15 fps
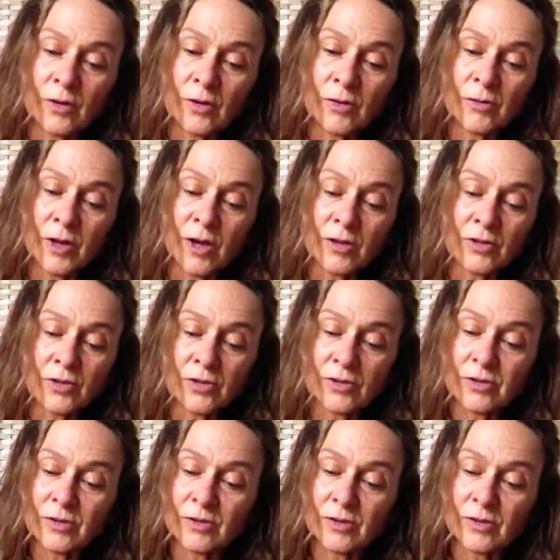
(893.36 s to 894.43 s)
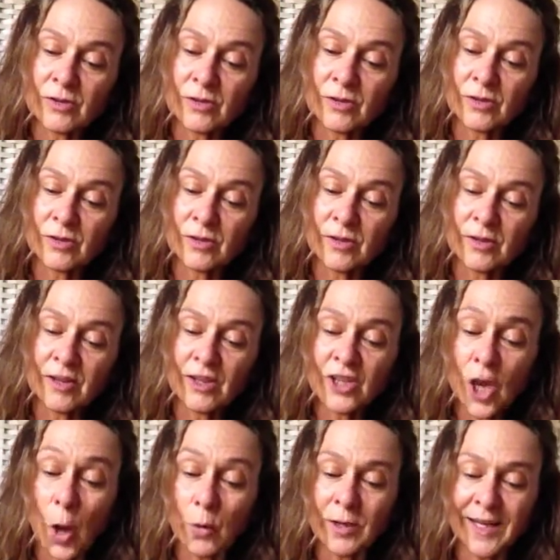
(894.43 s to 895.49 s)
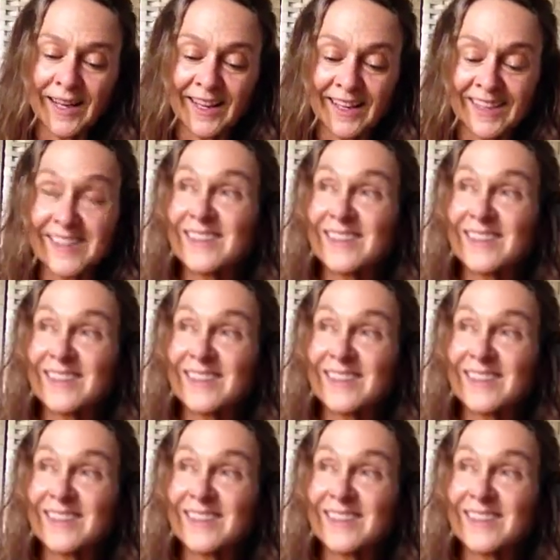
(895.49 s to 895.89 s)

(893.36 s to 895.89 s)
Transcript: oh gosh, the yoni.